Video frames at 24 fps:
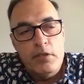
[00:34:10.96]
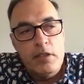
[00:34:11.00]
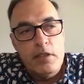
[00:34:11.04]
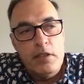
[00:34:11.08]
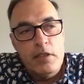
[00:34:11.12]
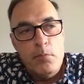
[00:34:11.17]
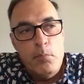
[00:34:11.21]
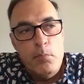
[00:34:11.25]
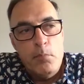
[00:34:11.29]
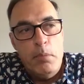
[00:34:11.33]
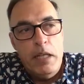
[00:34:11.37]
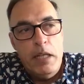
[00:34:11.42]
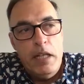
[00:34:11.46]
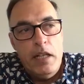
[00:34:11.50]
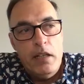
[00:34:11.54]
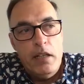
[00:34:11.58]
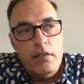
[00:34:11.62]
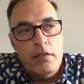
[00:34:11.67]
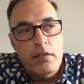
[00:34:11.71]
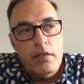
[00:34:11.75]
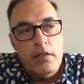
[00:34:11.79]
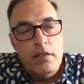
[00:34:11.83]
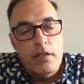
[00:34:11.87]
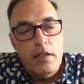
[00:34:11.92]

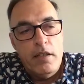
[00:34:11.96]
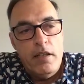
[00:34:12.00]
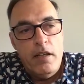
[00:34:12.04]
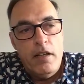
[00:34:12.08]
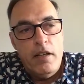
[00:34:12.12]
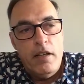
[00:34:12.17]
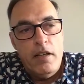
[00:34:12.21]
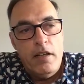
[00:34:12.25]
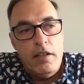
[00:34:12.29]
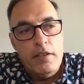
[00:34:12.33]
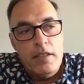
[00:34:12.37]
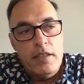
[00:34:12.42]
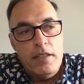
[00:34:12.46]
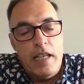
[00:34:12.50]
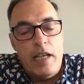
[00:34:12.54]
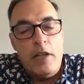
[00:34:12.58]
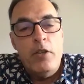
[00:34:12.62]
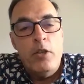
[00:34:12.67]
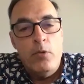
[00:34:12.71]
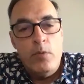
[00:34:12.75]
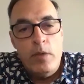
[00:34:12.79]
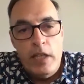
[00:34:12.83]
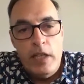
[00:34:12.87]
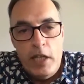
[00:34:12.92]
build
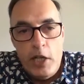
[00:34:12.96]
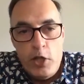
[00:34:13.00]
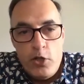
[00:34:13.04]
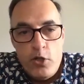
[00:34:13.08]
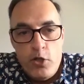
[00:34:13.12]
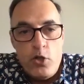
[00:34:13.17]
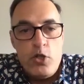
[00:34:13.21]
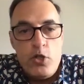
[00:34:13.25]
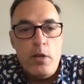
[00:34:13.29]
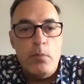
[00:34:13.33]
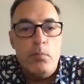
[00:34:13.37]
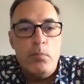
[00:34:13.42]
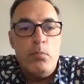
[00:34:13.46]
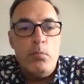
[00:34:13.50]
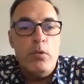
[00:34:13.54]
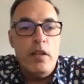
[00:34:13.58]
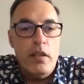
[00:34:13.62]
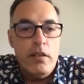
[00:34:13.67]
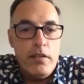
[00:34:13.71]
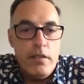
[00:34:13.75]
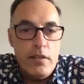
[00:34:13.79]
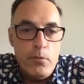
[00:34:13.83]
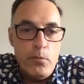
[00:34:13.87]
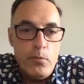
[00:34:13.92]
the relationship
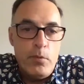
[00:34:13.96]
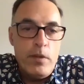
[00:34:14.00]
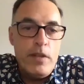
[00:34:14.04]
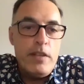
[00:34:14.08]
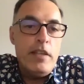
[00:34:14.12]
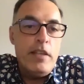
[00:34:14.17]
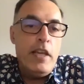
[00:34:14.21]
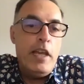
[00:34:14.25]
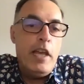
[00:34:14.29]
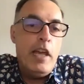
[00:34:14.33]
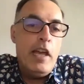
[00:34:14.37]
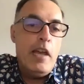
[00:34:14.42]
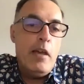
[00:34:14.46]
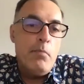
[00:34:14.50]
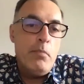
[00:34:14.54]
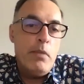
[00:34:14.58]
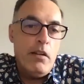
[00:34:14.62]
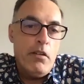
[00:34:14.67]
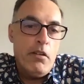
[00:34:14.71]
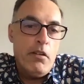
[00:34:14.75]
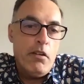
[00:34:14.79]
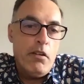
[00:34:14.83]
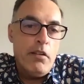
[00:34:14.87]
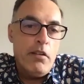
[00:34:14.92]
with him and
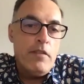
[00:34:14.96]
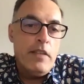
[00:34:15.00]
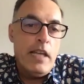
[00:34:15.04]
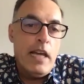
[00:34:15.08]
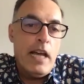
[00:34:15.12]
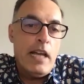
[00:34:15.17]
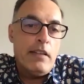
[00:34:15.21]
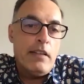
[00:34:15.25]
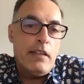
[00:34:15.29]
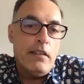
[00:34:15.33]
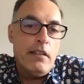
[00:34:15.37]
all of that,